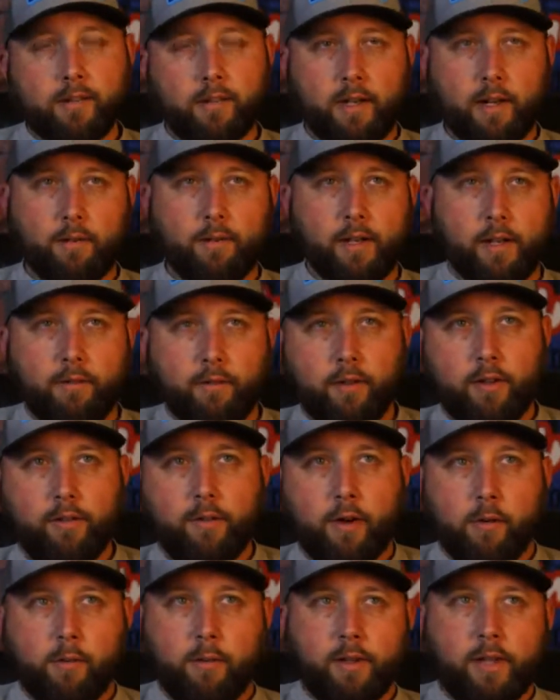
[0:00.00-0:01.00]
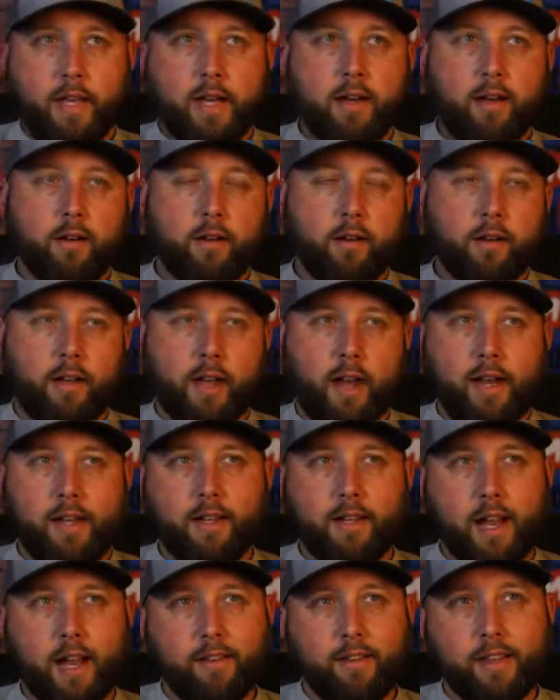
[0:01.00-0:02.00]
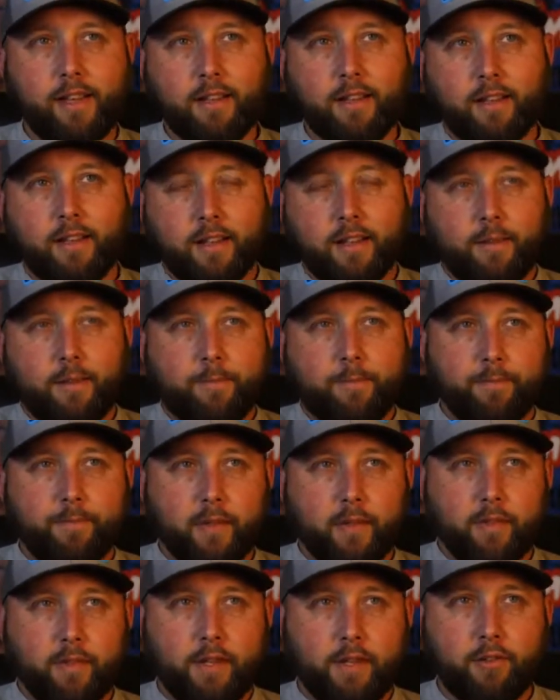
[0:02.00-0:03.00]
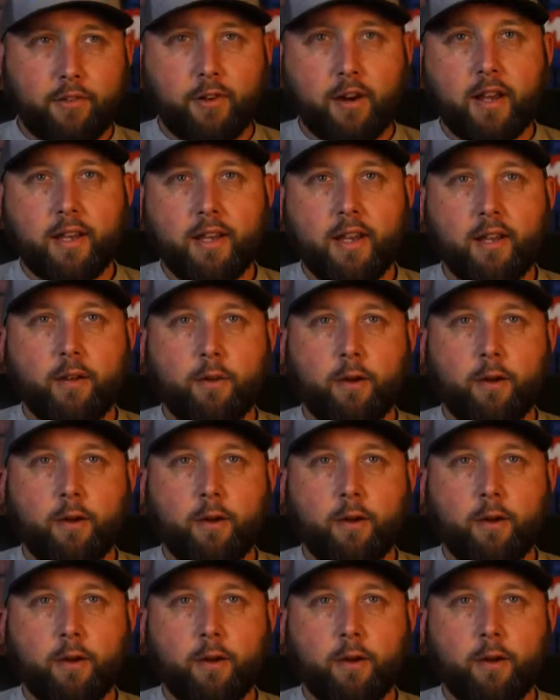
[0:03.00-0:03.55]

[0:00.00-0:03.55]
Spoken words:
that I'll never leave home without. I think that the Strike King